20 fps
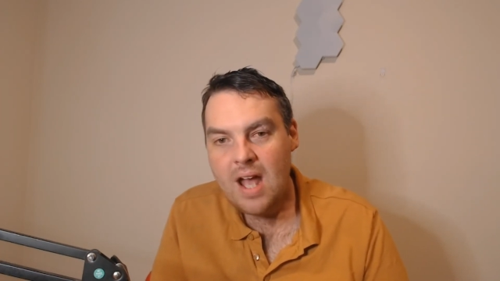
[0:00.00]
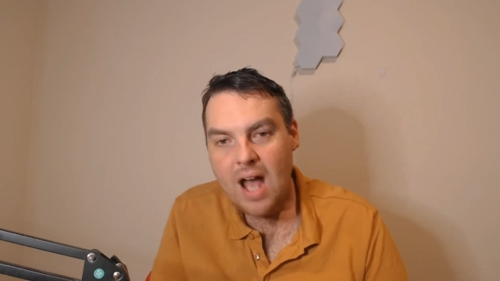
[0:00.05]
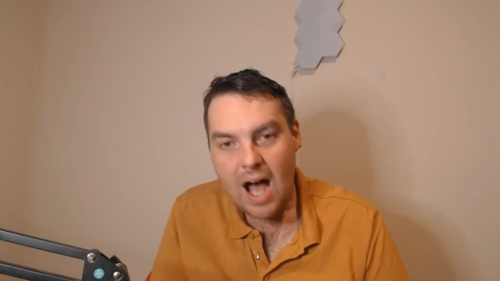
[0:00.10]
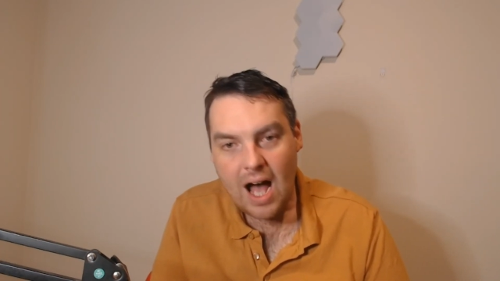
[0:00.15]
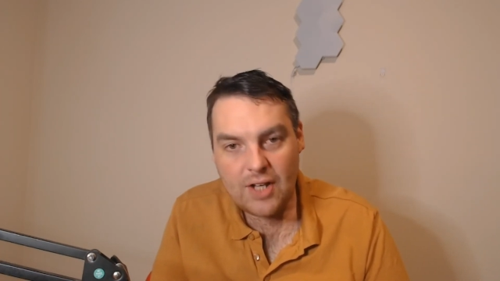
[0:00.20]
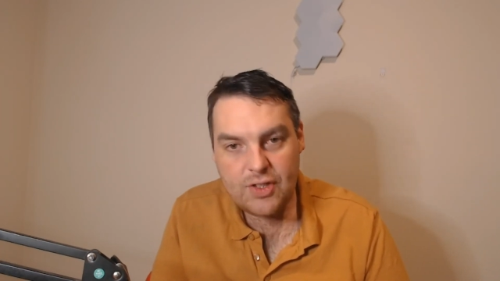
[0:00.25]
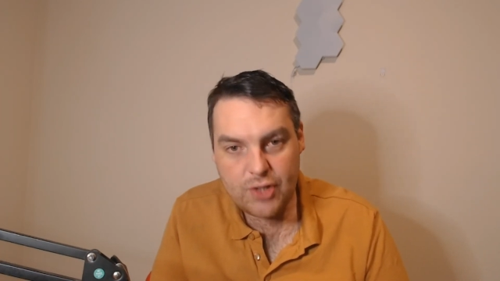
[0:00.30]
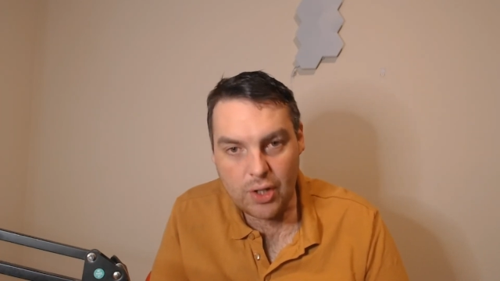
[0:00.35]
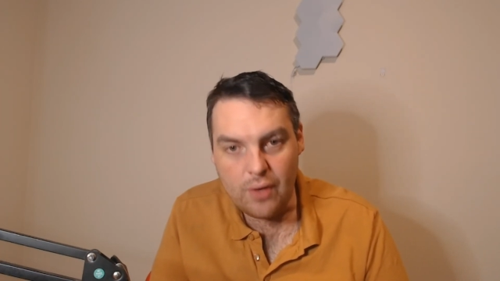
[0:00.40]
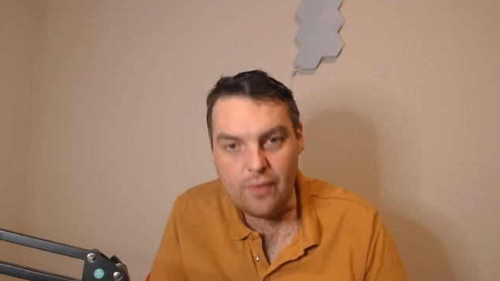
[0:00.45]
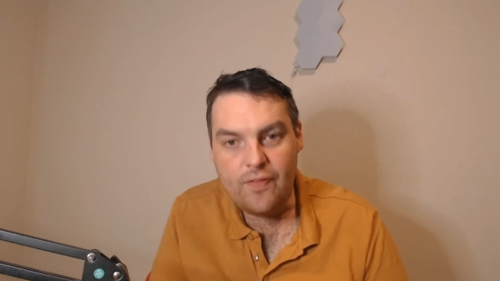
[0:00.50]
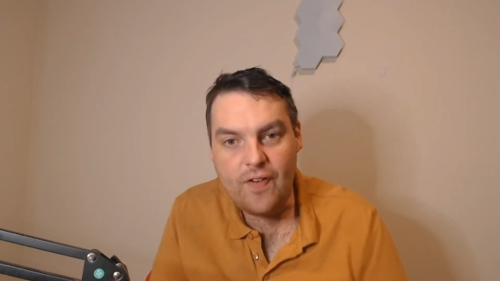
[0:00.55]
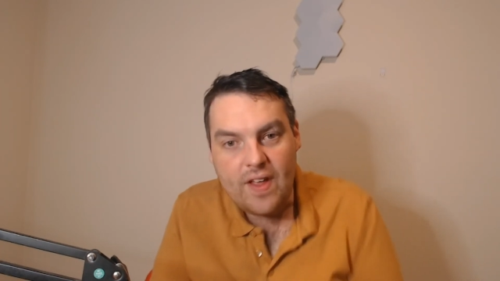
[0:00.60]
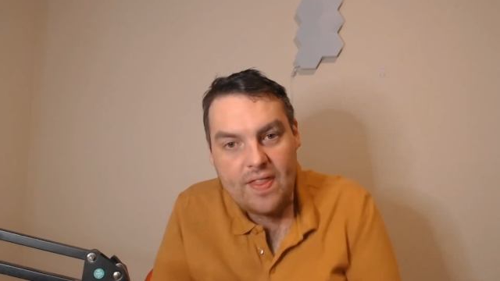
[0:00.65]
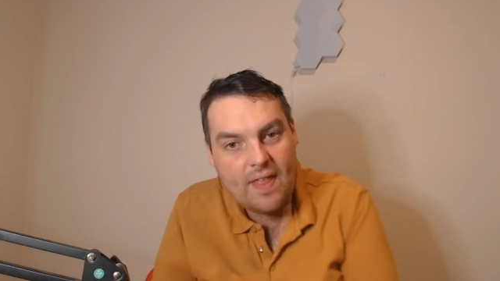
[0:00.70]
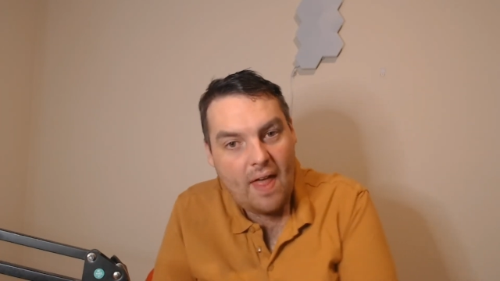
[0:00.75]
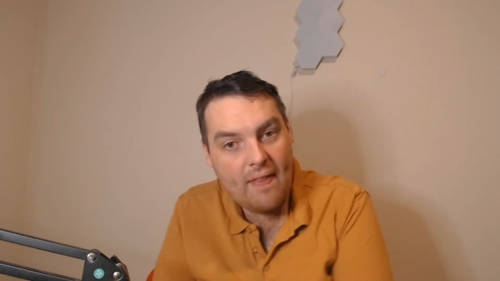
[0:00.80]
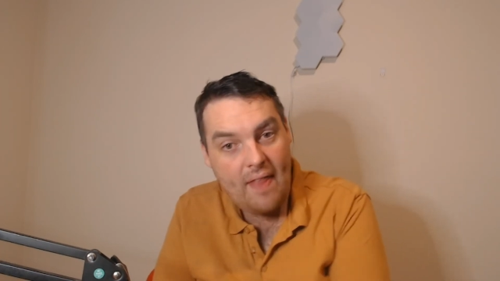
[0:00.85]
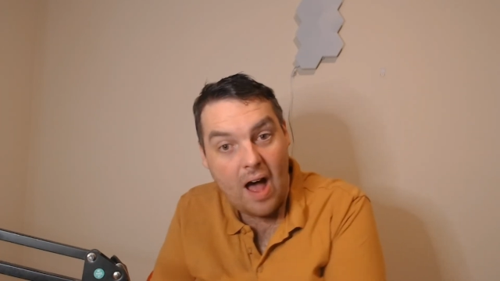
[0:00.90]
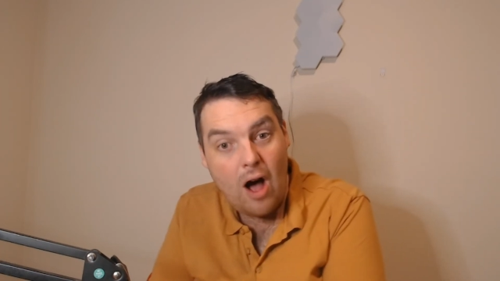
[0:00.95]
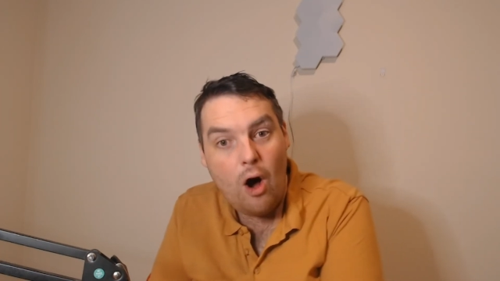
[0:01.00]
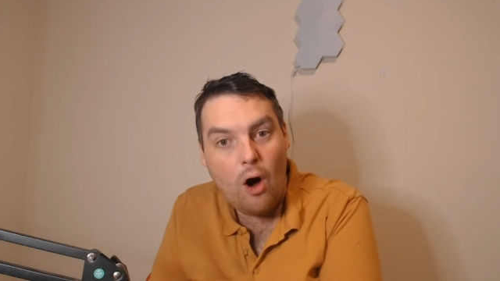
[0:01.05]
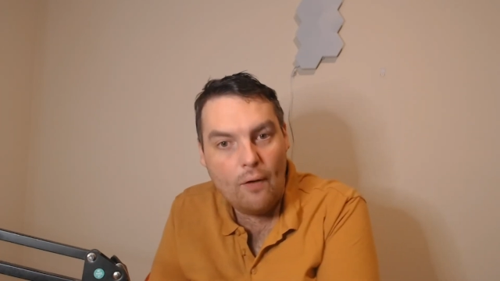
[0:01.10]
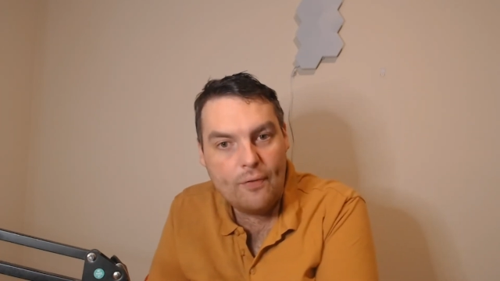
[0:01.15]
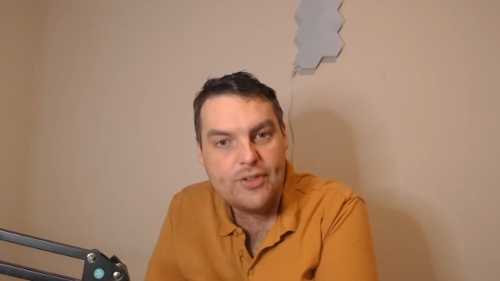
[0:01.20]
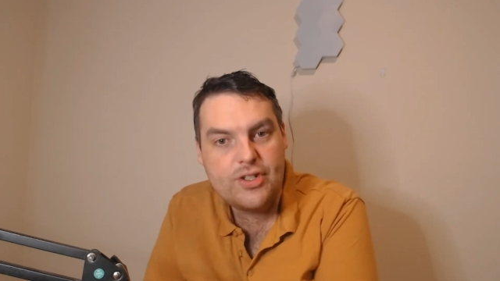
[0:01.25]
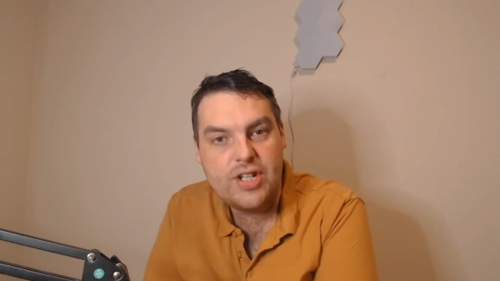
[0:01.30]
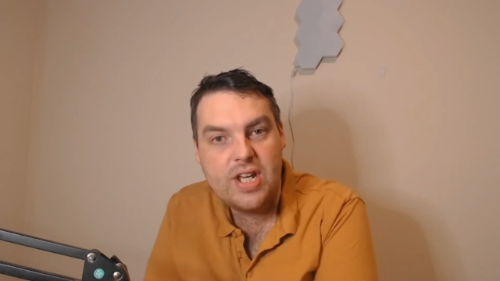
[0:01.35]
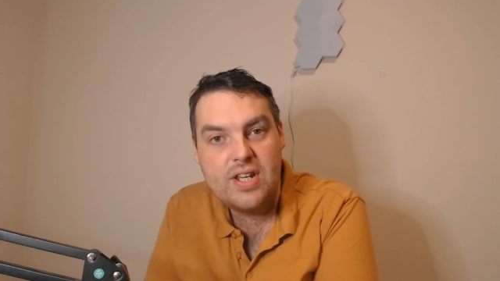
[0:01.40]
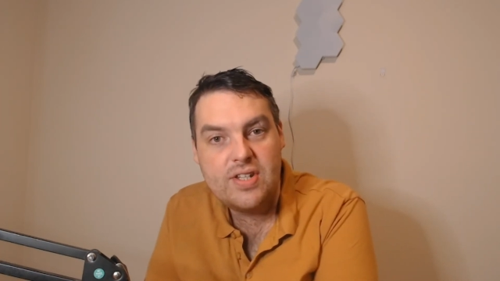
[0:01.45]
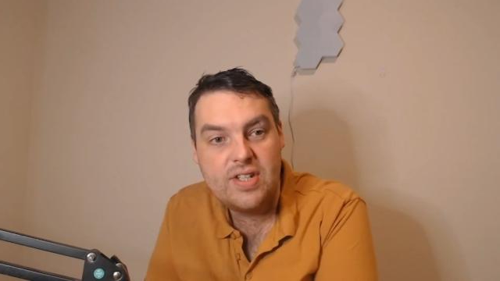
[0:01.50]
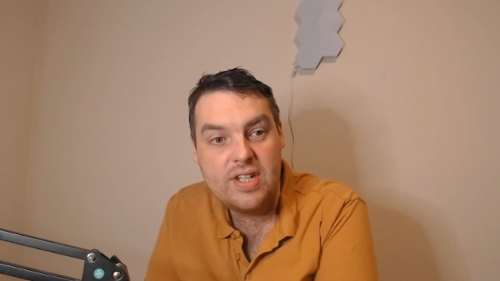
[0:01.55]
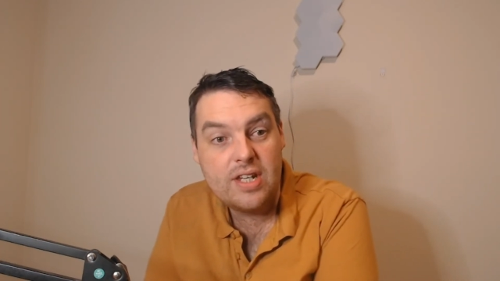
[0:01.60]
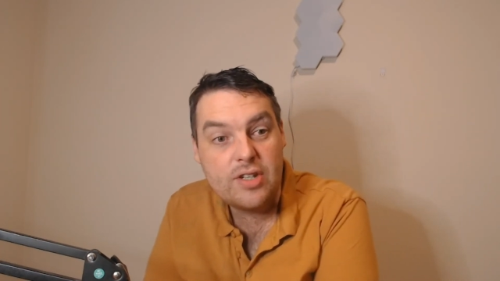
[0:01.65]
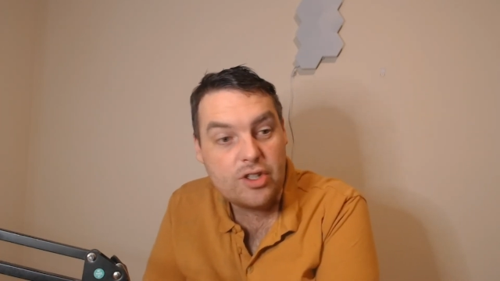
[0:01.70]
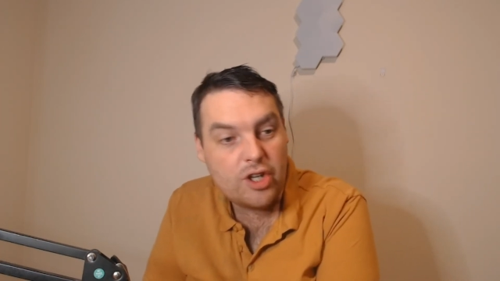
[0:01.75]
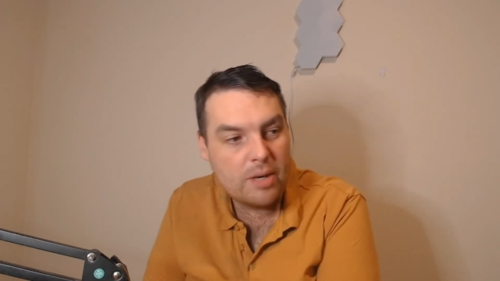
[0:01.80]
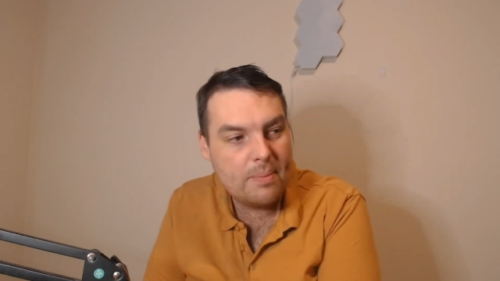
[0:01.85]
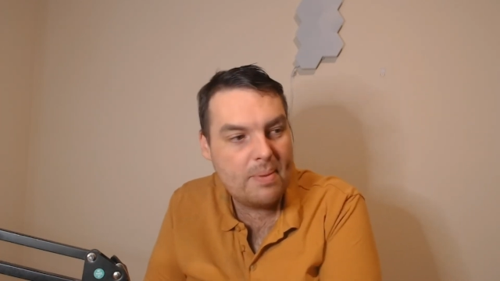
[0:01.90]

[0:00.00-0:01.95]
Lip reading: I do think that that off-season is going to be